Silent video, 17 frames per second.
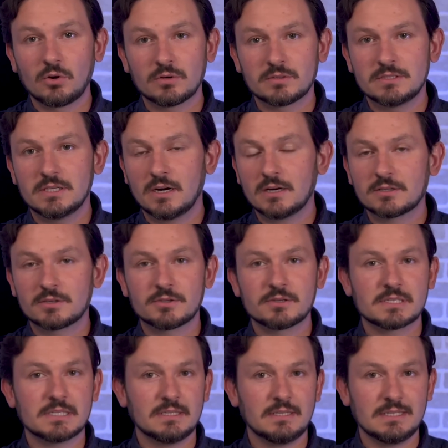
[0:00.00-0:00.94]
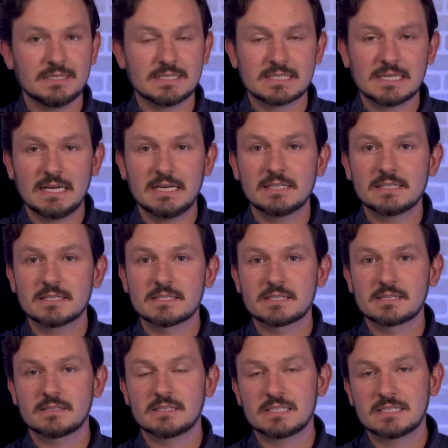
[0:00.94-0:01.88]
doctors and
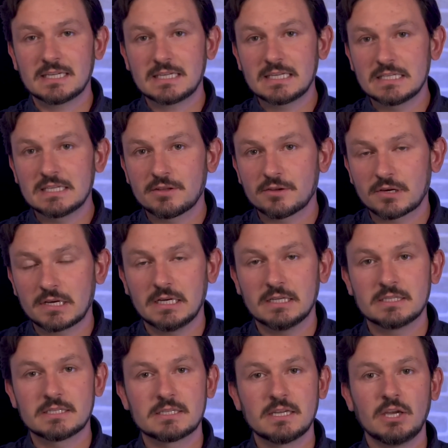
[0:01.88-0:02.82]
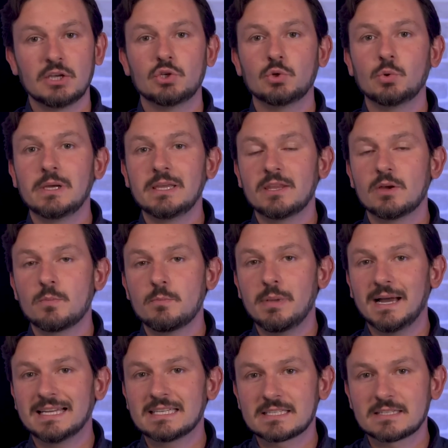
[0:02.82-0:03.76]
scientists sticking to their guns, doing their
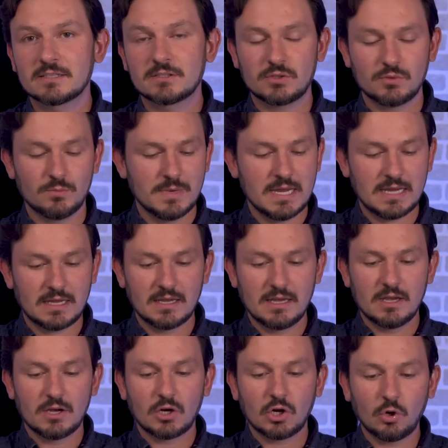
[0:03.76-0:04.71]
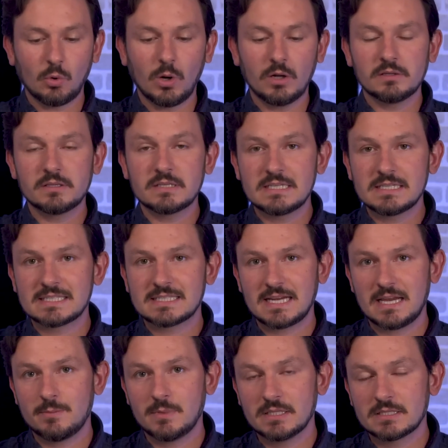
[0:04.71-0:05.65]
best to make quality
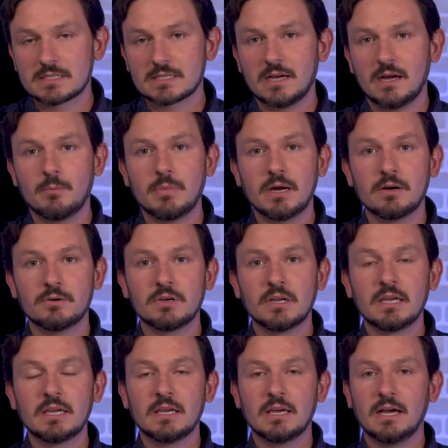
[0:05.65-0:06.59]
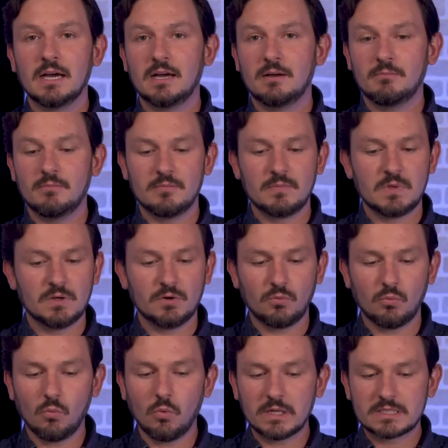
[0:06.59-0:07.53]
statements about
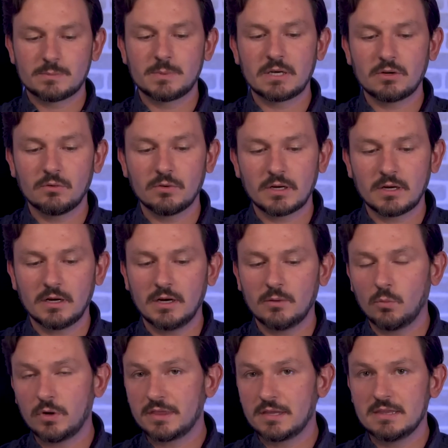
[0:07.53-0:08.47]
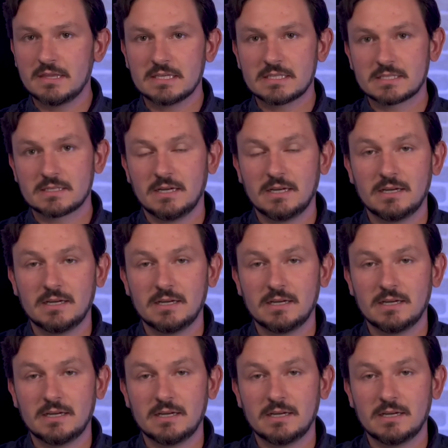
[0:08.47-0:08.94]
what's been going on within this